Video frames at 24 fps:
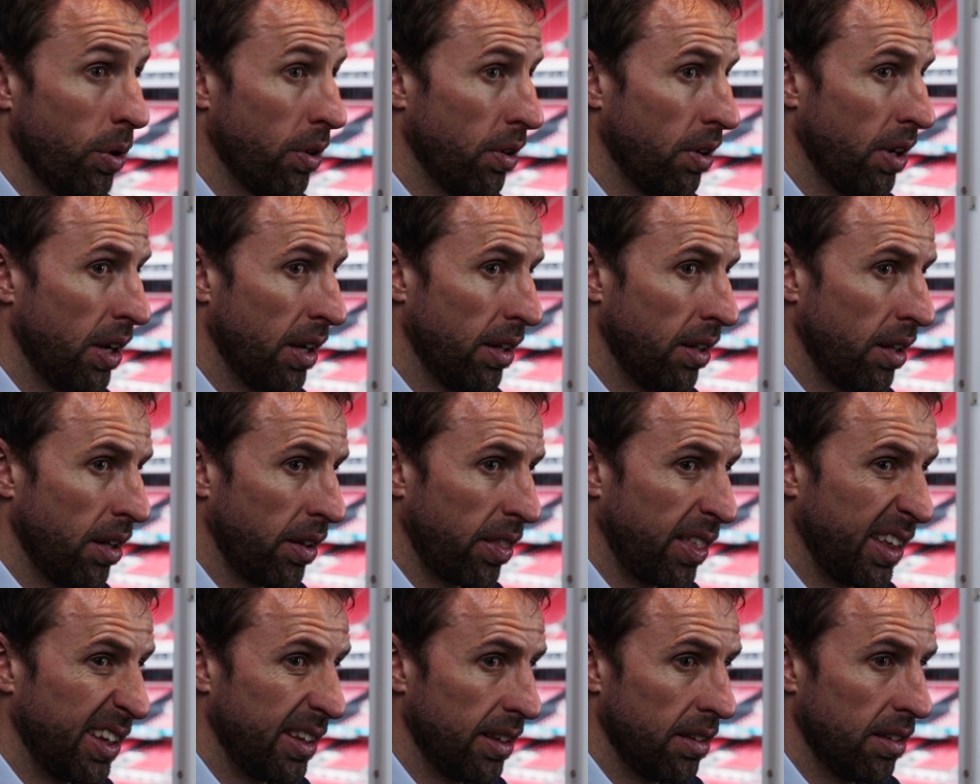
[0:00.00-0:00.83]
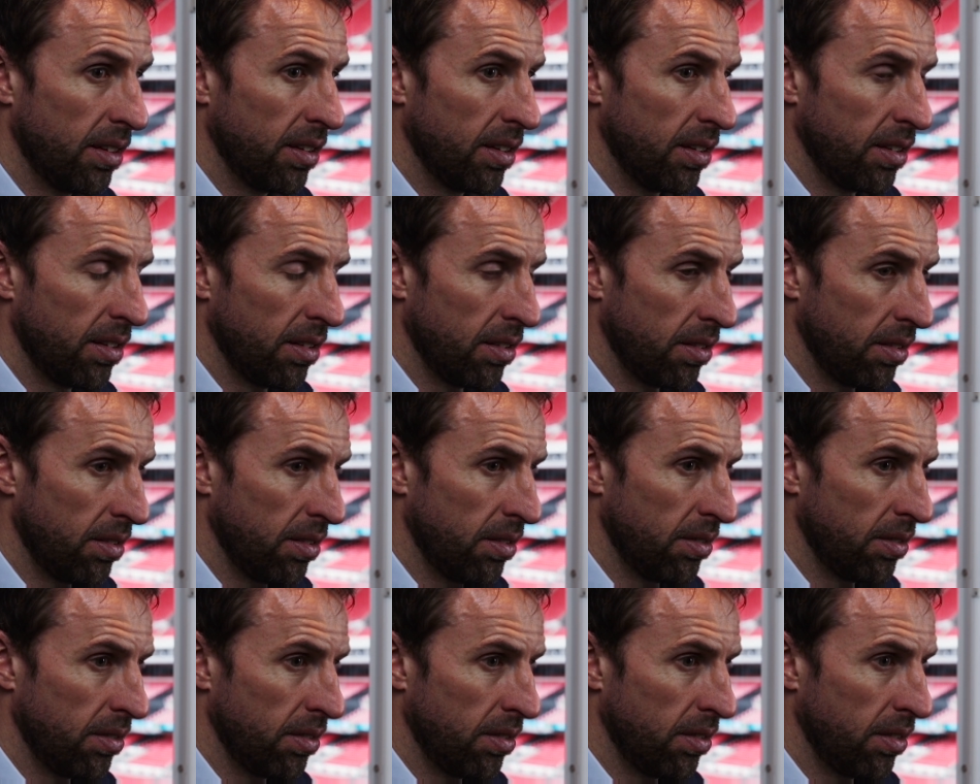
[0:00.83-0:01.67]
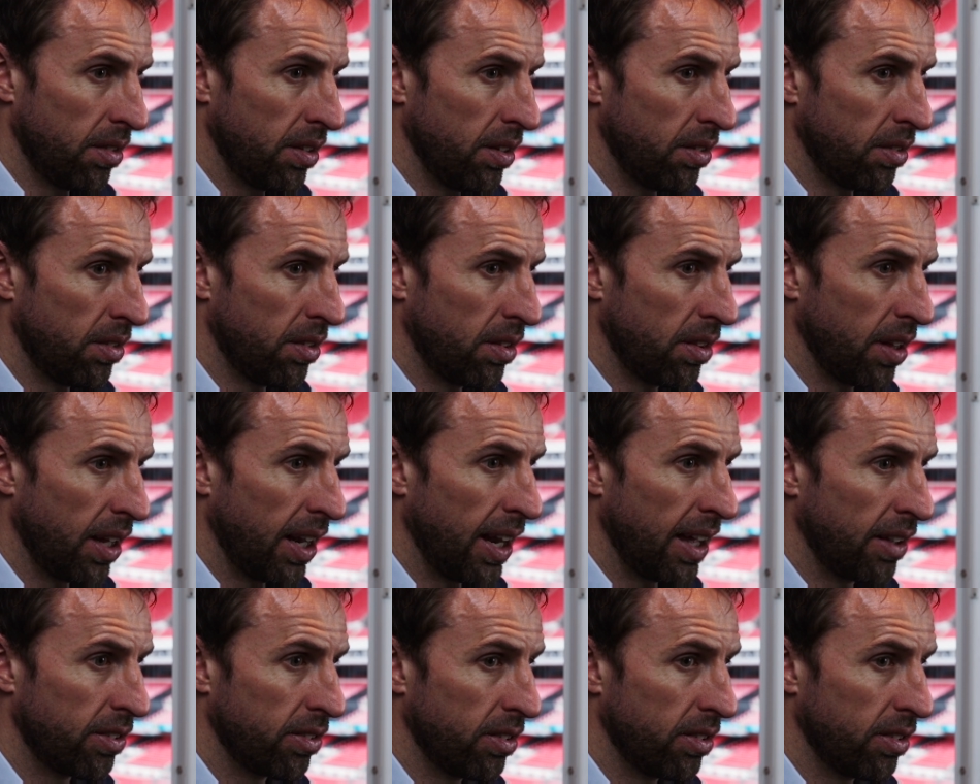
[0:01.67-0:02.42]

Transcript: Well, I think the